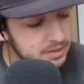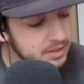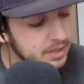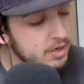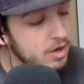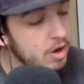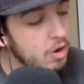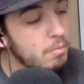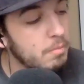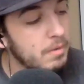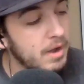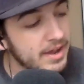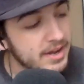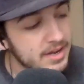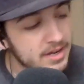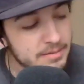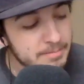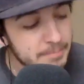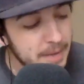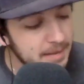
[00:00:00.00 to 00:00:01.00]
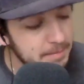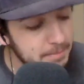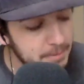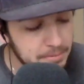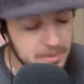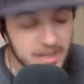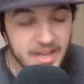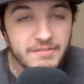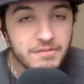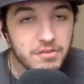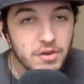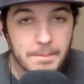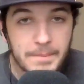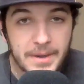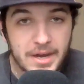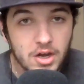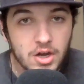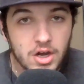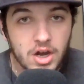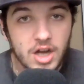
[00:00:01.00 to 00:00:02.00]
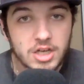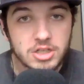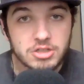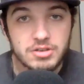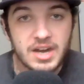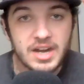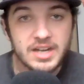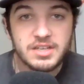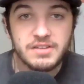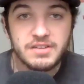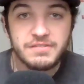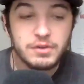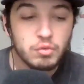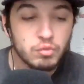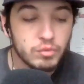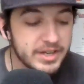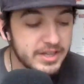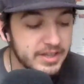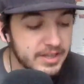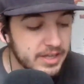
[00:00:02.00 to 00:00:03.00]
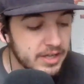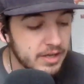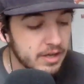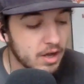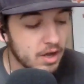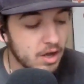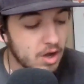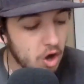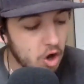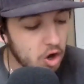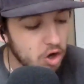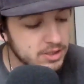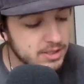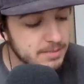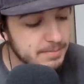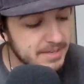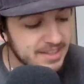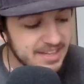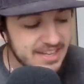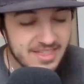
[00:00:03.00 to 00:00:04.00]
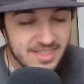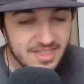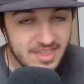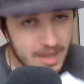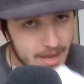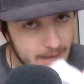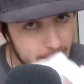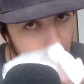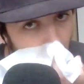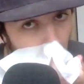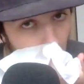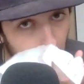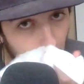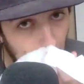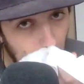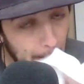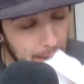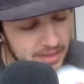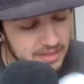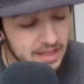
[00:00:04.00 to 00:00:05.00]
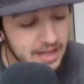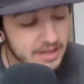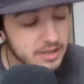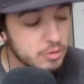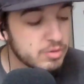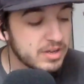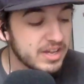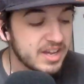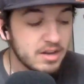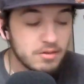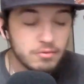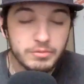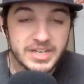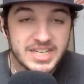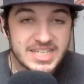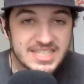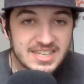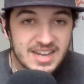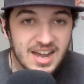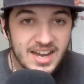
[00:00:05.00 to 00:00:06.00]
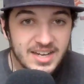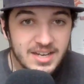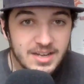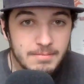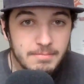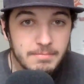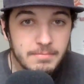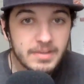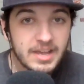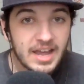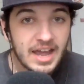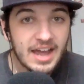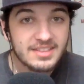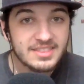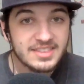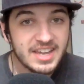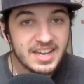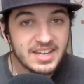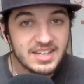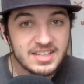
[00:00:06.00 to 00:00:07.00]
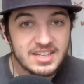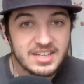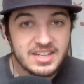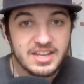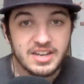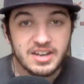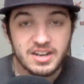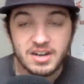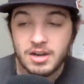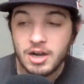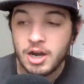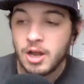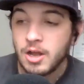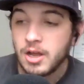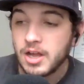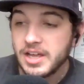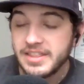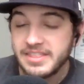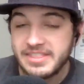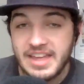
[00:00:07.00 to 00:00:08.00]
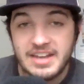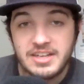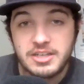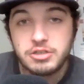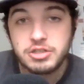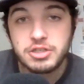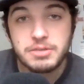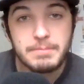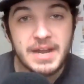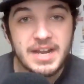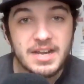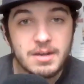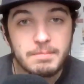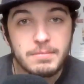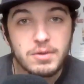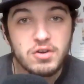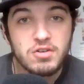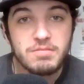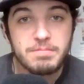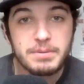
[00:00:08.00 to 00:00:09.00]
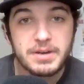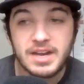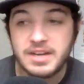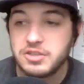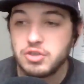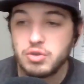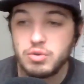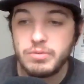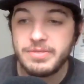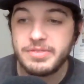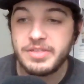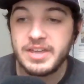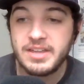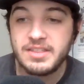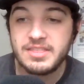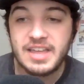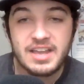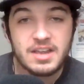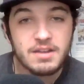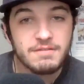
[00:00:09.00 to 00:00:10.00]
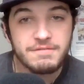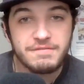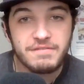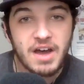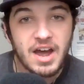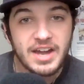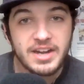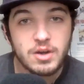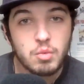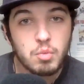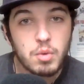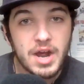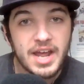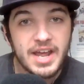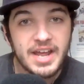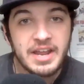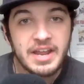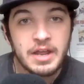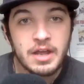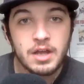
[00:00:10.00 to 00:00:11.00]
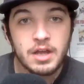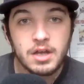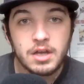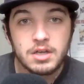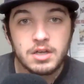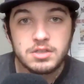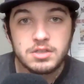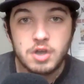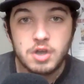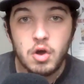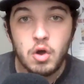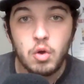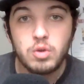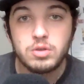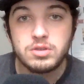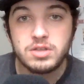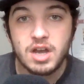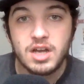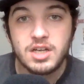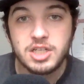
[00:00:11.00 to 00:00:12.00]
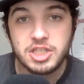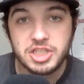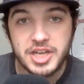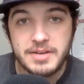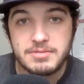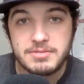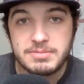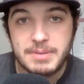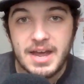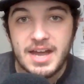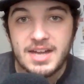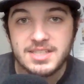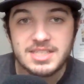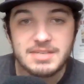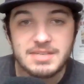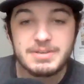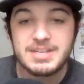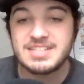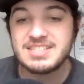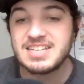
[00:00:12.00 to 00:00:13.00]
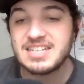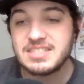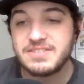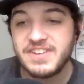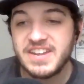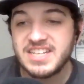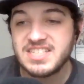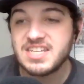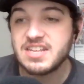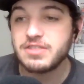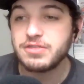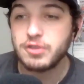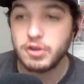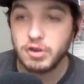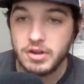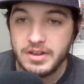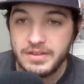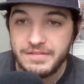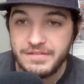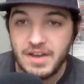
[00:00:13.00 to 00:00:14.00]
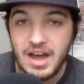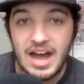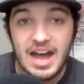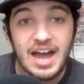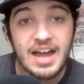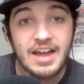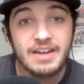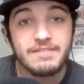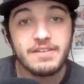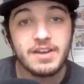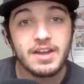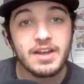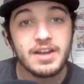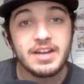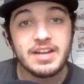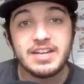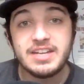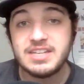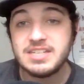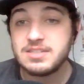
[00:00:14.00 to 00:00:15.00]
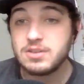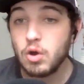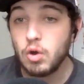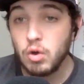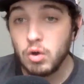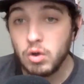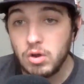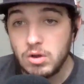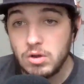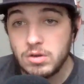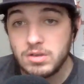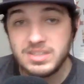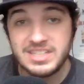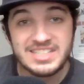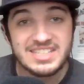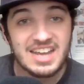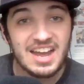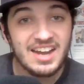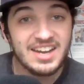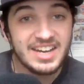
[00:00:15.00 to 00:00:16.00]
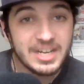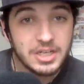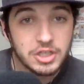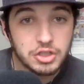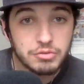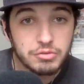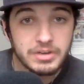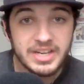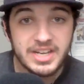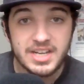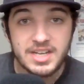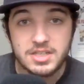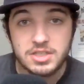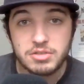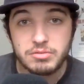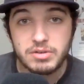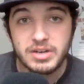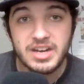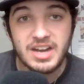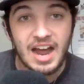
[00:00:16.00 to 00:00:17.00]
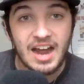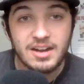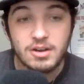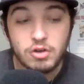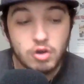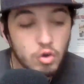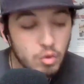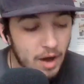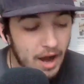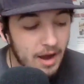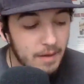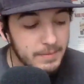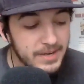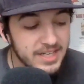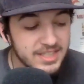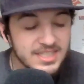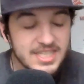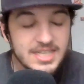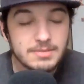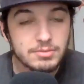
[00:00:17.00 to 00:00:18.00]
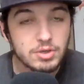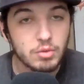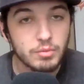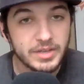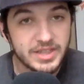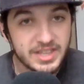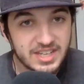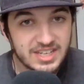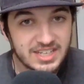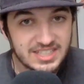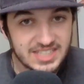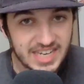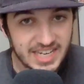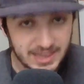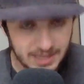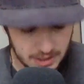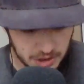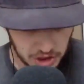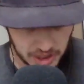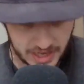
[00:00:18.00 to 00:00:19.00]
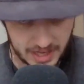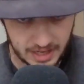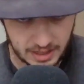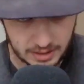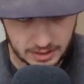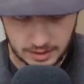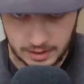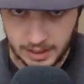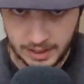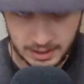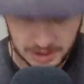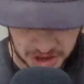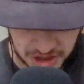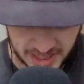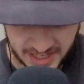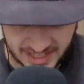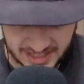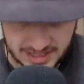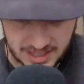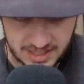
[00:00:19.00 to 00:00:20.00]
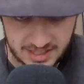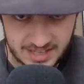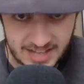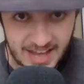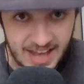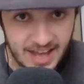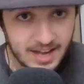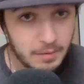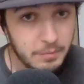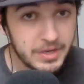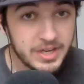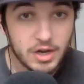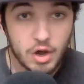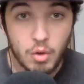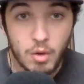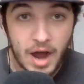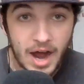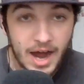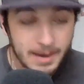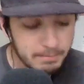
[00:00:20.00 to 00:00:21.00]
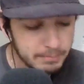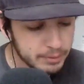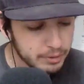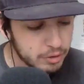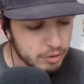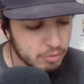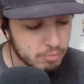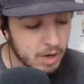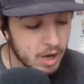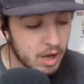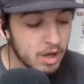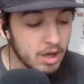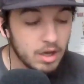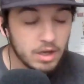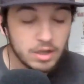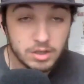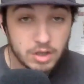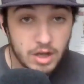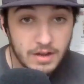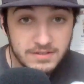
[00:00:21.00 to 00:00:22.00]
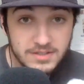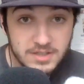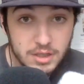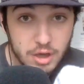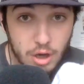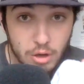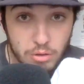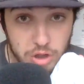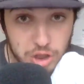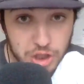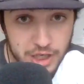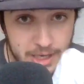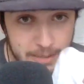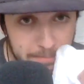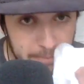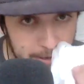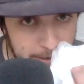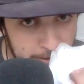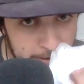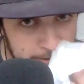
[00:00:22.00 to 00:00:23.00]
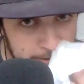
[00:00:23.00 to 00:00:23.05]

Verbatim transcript: you know, he might be playing for a bigger contract. If you really ultimately think that you can't re sign him at the end of the year, then you should make a move. But I do think they can find a way to hold on to James Paxton because let's face it, 35, he's old, he's got injury history. I don't know how many teams are really going to take the, ch- the chance on that. And we know Chaim Bloom loves to go cheap.